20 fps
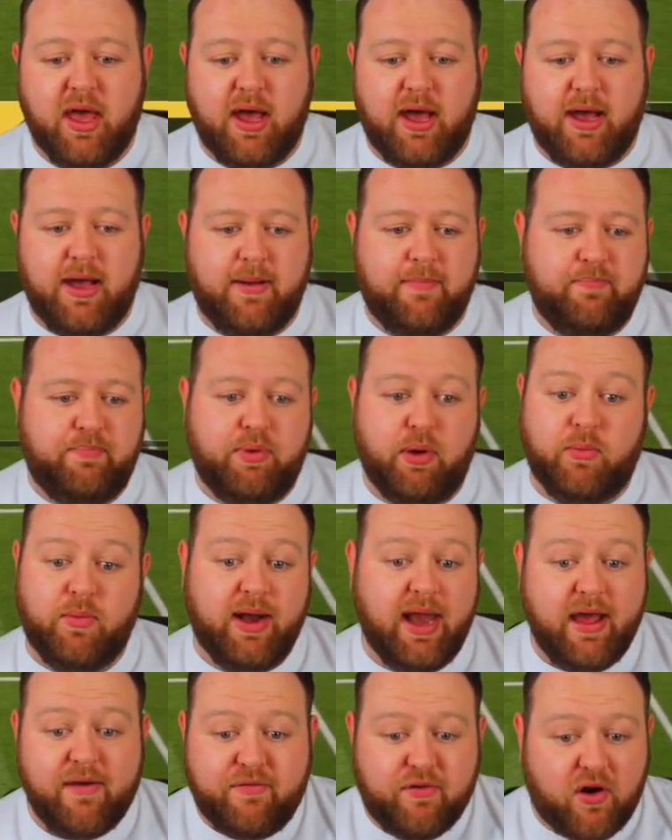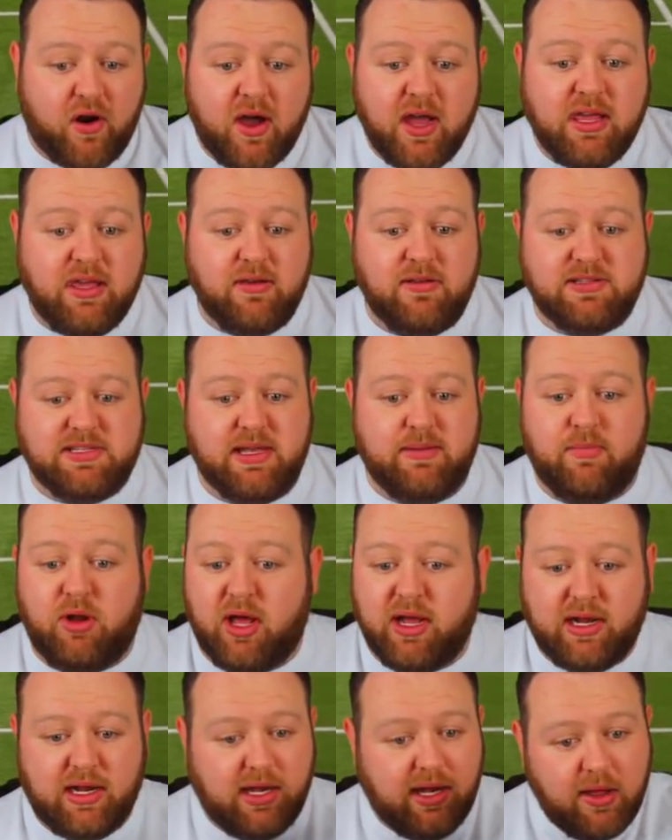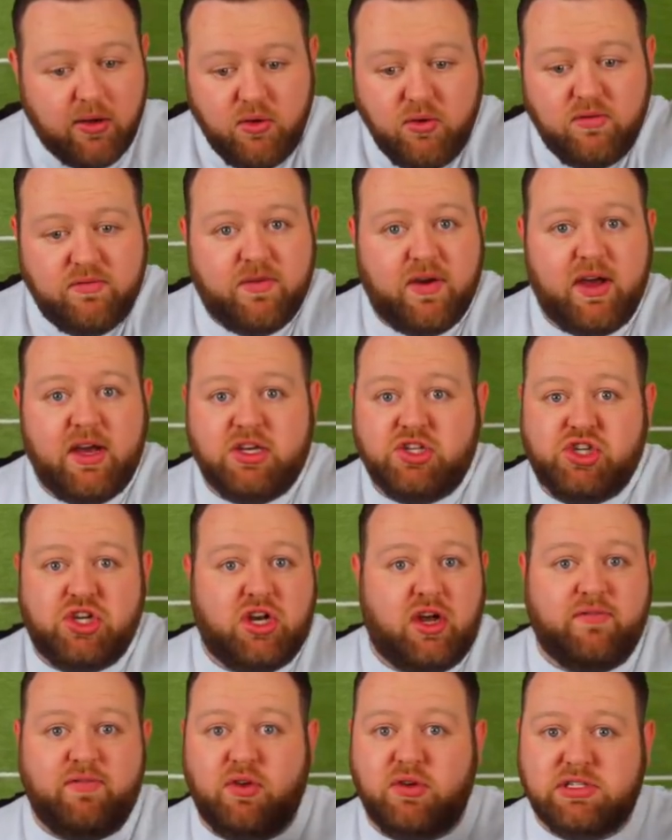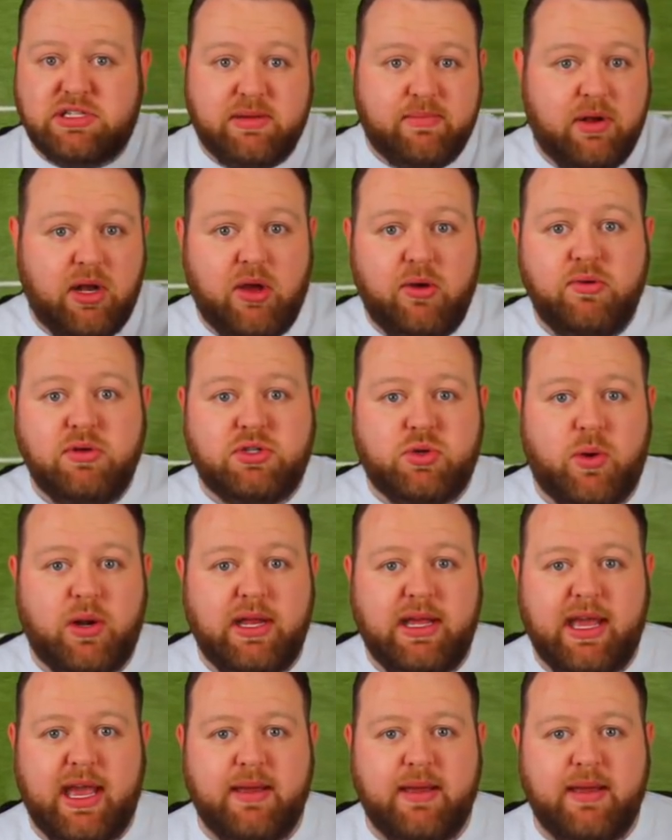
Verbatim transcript: Um, but whenever I use him, like loan version, I've used him loan twenty